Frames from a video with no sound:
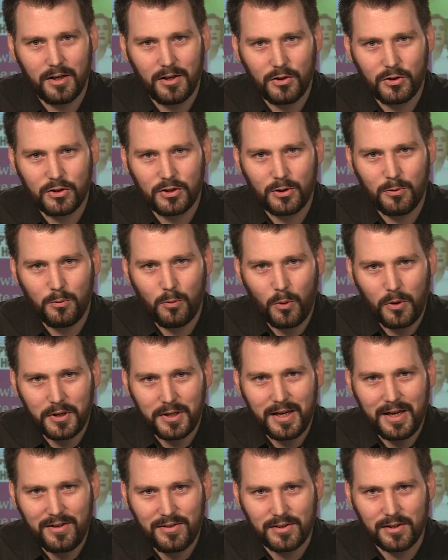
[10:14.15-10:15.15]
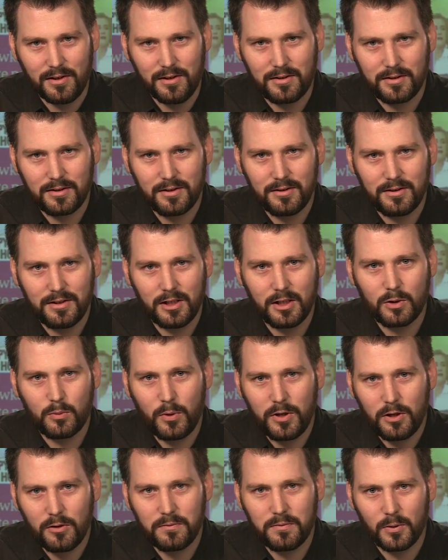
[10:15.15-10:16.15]
So what is it that
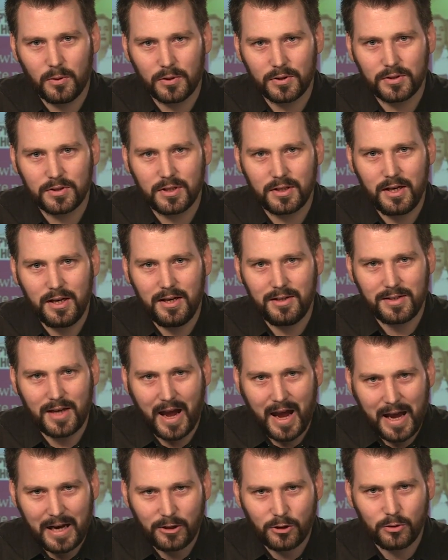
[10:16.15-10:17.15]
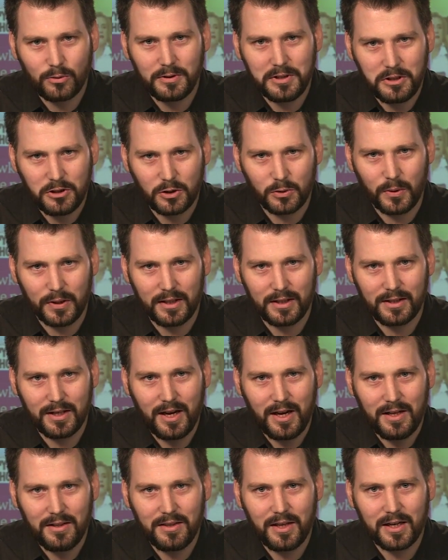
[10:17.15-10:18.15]
Guido Fawkes is actually doing
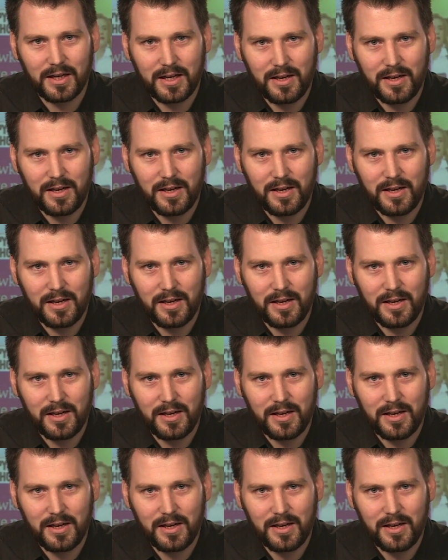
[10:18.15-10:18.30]
that